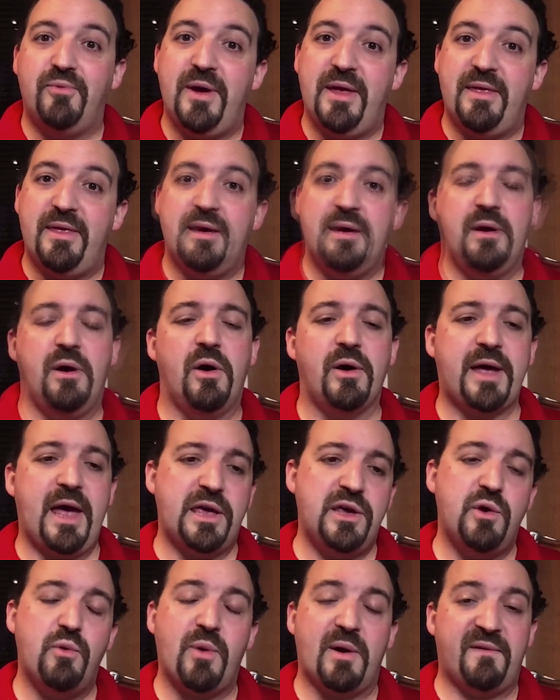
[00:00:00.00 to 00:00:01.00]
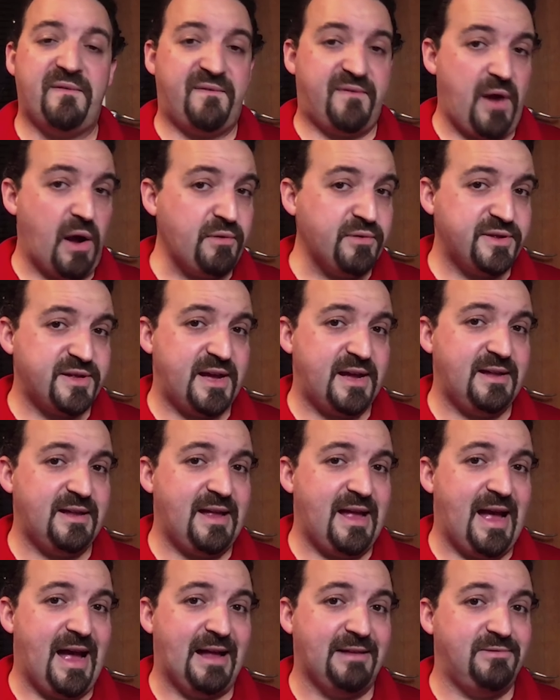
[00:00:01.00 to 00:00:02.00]
with, okay, you were frozen,
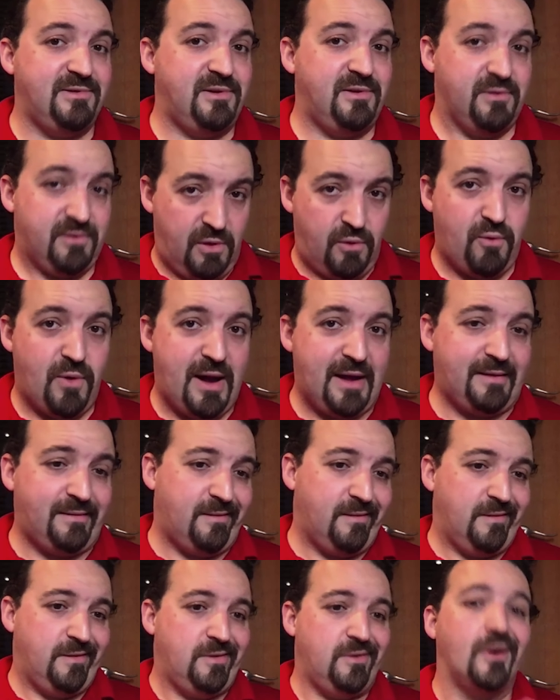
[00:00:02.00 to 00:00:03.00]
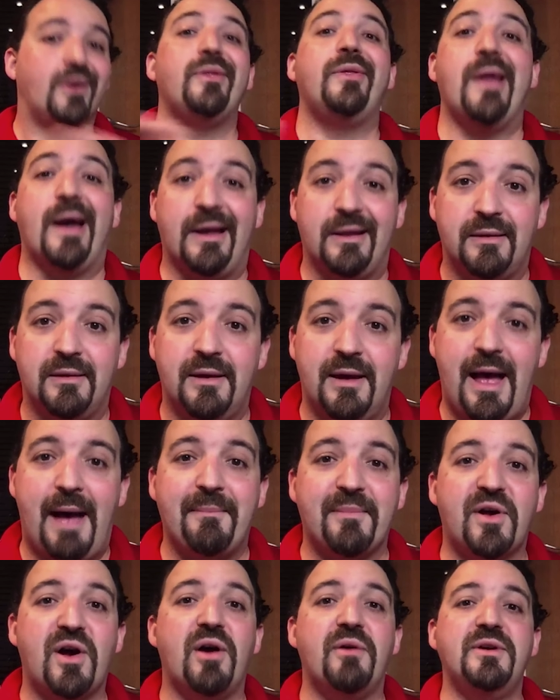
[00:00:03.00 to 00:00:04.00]
and you know what? You're done.
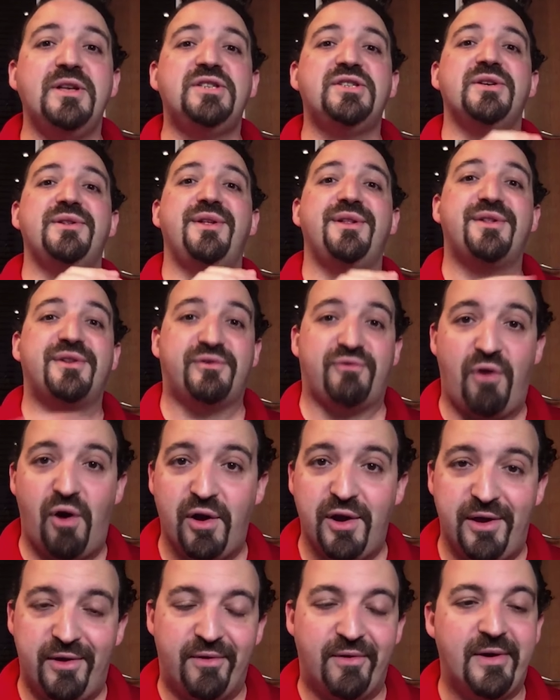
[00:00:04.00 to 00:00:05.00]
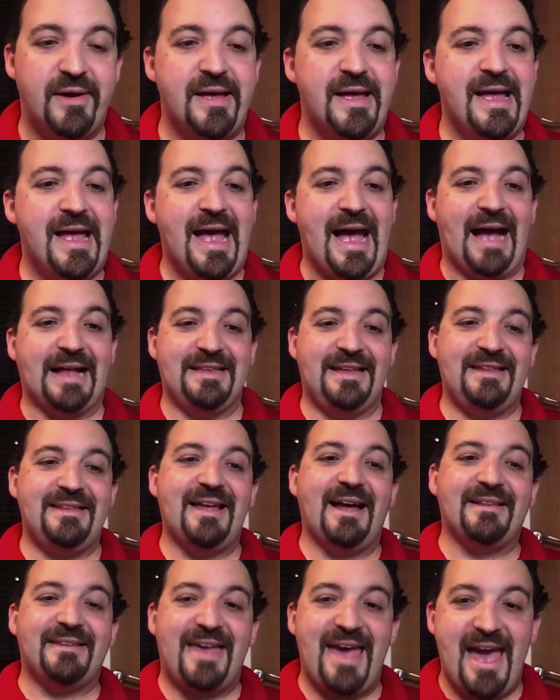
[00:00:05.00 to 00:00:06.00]
I'm going to destroy you. And in
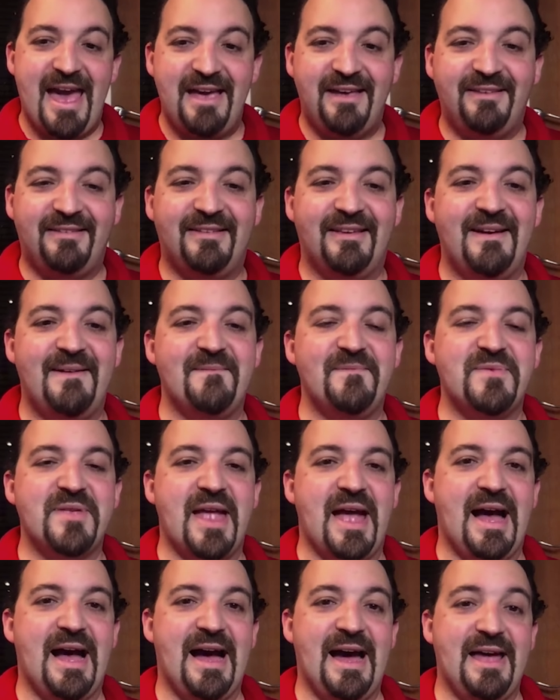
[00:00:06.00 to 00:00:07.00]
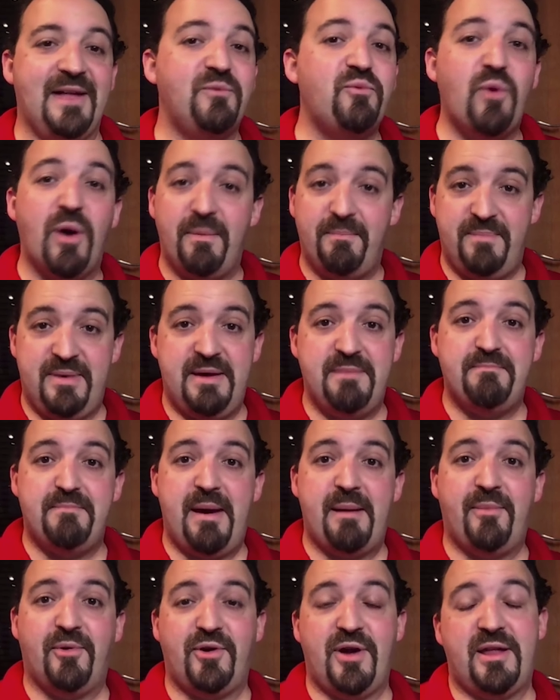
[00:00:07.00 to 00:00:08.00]
that case, it won't be in
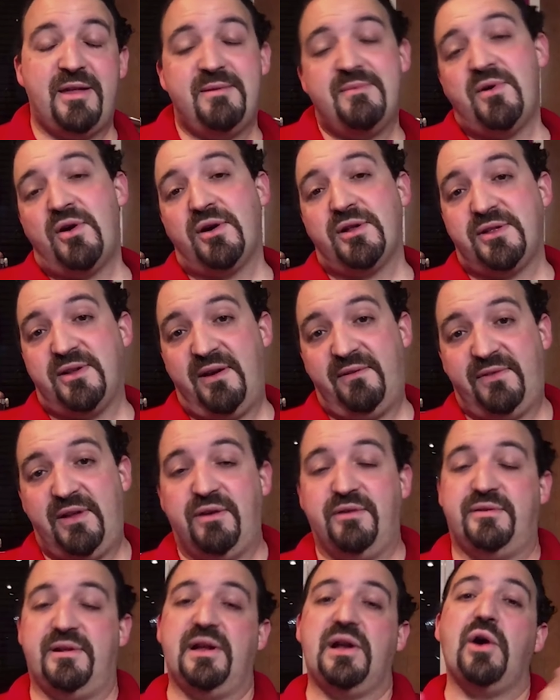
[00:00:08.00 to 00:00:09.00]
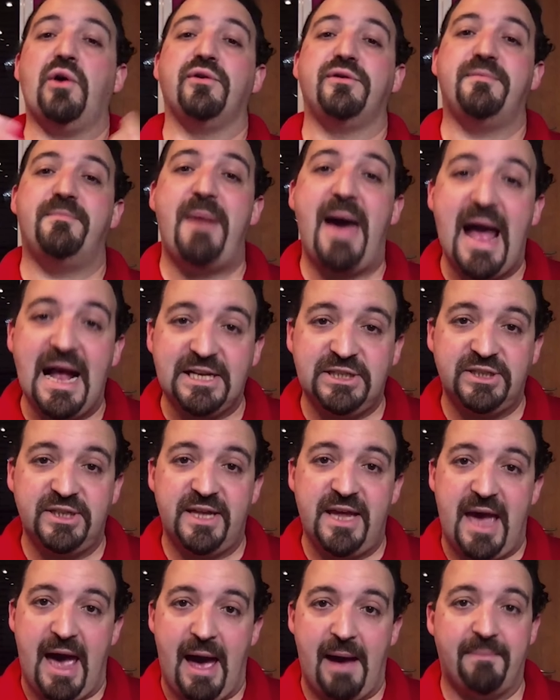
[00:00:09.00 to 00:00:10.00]
memory anymore, so if the user goes back to
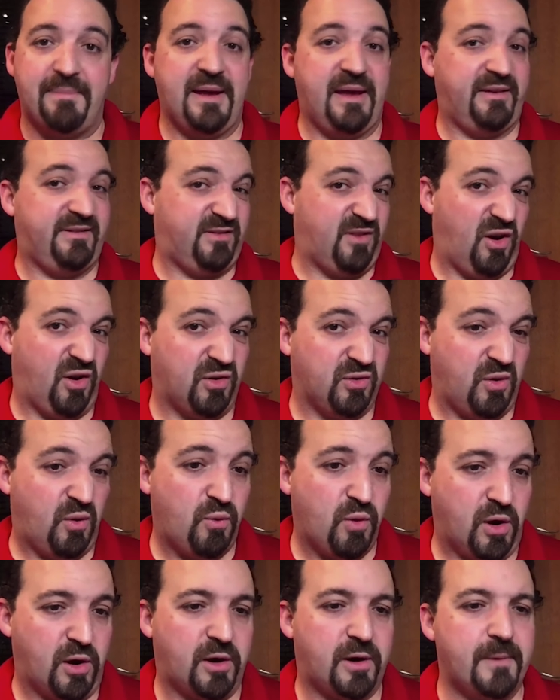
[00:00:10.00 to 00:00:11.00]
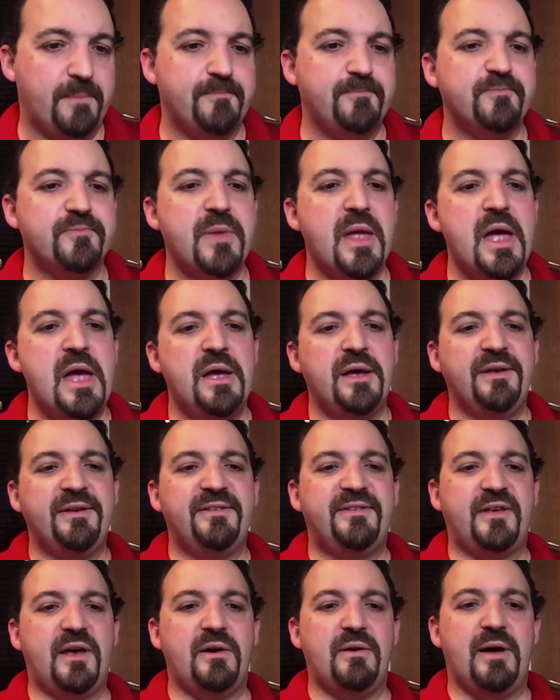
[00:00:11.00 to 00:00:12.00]
the app, it's not going to work.
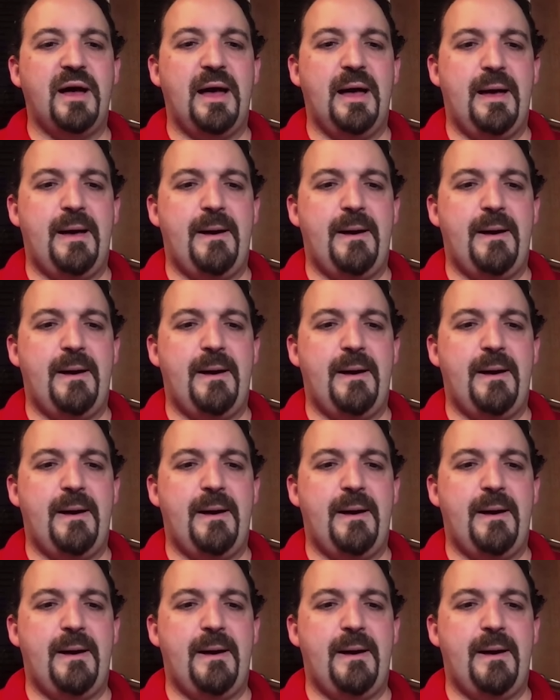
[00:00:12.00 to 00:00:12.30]
So